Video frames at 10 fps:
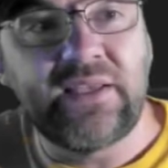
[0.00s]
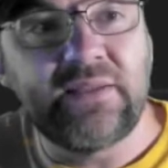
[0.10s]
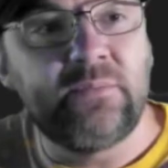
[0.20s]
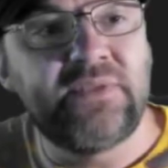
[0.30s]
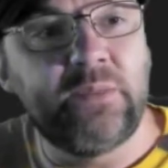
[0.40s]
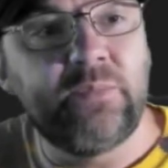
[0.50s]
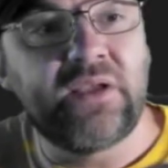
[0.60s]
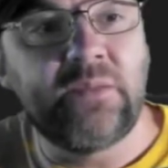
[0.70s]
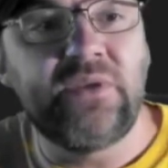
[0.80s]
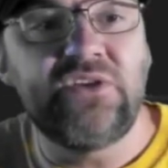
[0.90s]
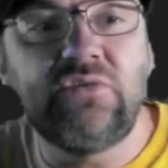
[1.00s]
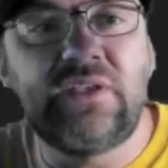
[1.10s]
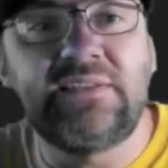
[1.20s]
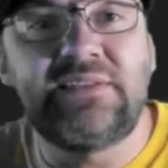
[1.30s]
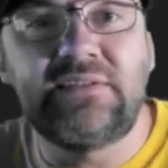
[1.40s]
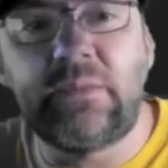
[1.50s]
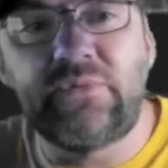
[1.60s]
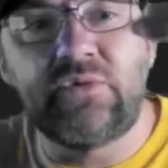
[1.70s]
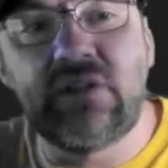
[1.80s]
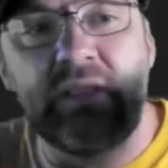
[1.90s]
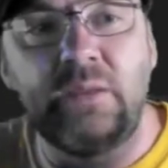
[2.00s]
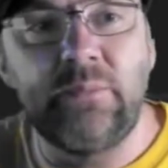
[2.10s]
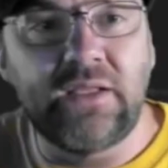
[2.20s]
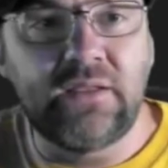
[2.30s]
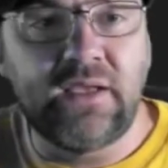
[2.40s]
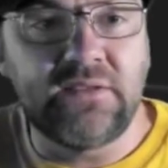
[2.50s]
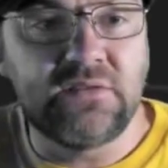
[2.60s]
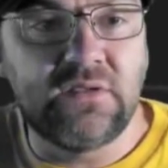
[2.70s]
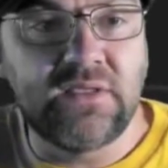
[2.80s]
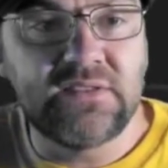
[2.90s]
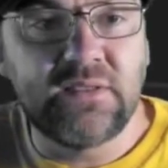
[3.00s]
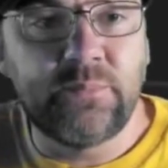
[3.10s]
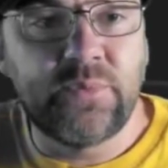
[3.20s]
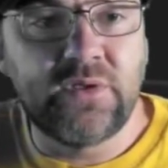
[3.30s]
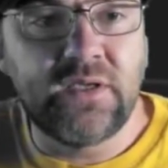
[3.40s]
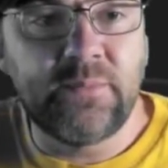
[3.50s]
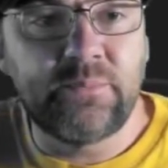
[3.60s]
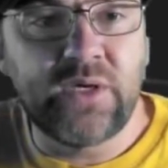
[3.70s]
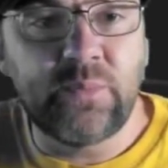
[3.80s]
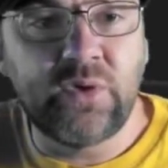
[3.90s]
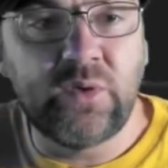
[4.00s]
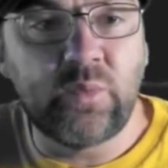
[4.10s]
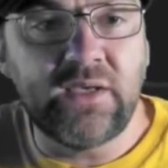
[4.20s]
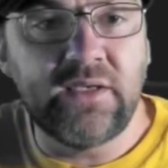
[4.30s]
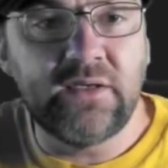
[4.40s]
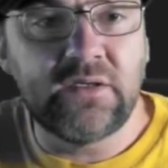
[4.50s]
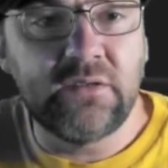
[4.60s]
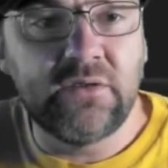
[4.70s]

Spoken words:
can, debugging means you can step through it line by line. So let's put a breakpoint right here.